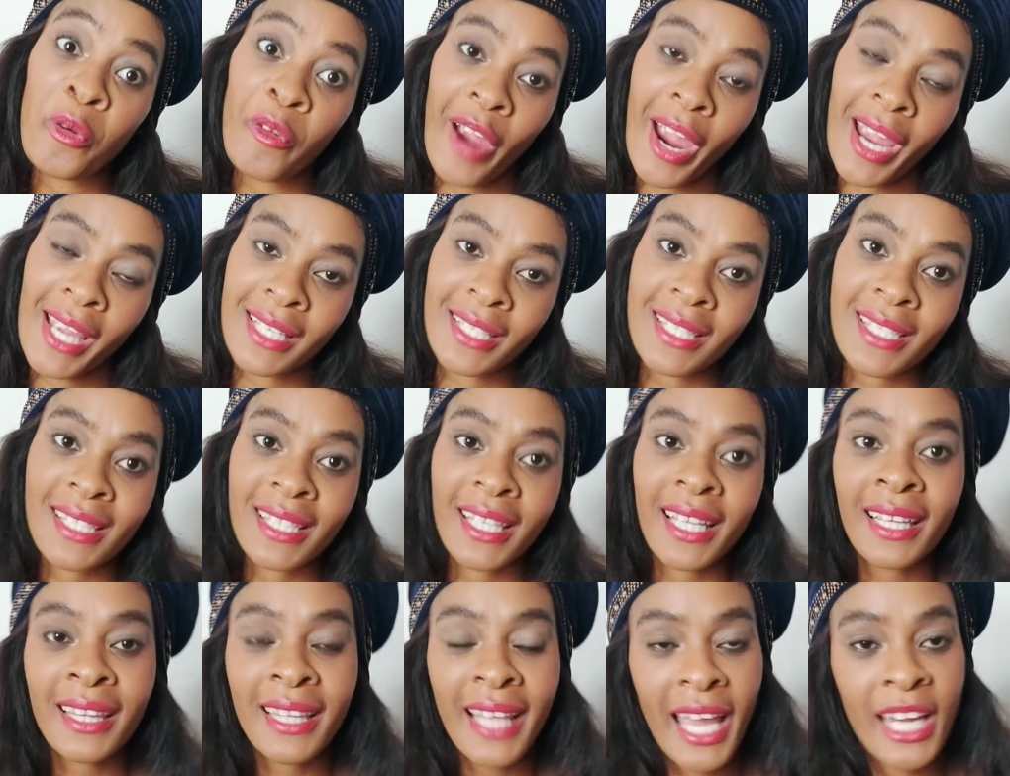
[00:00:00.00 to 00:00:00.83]
rights
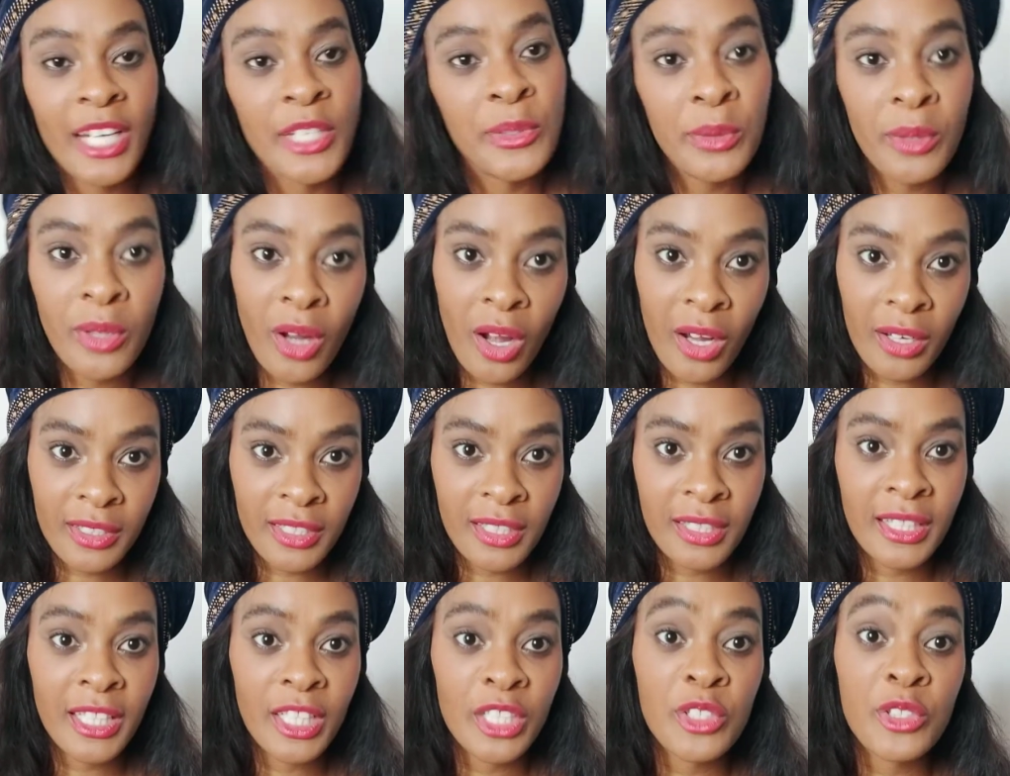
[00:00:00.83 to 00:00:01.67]
than the actual
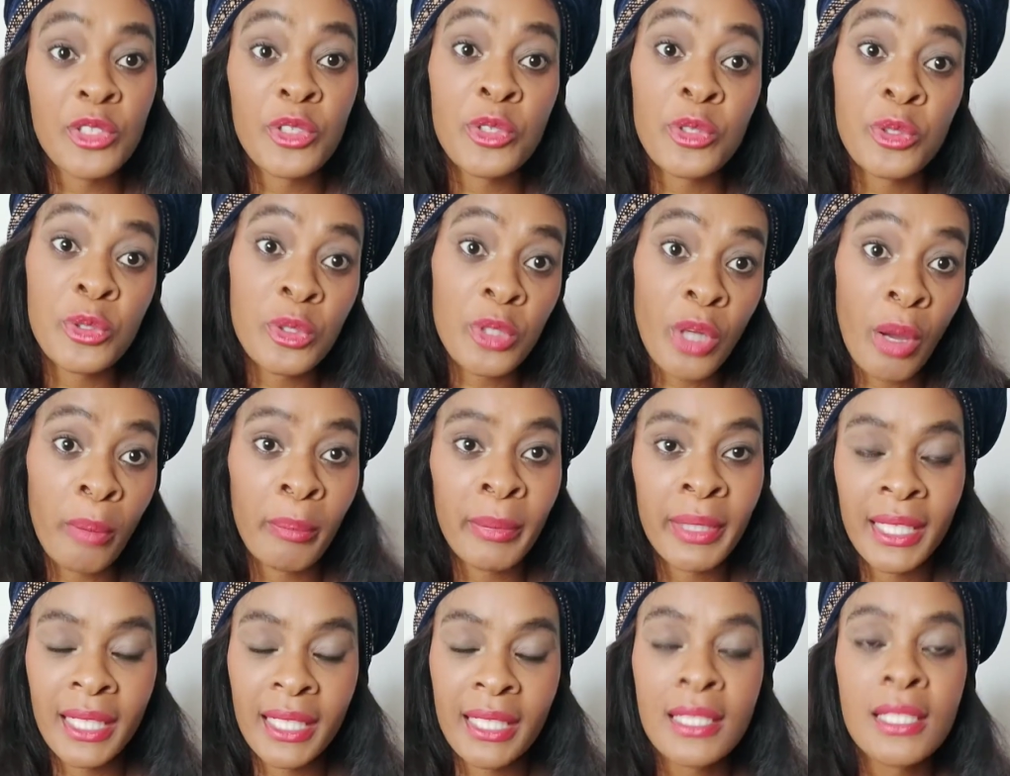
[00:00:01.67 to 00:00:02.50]
guardian that you do
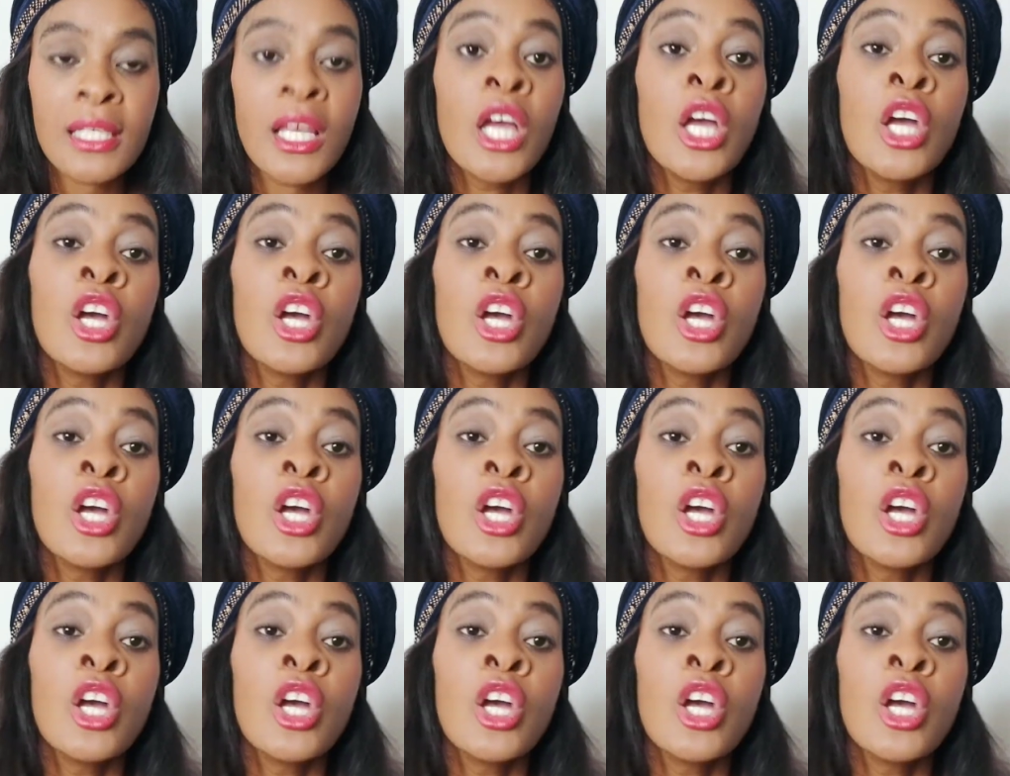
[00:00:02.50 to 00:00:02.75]
nominate.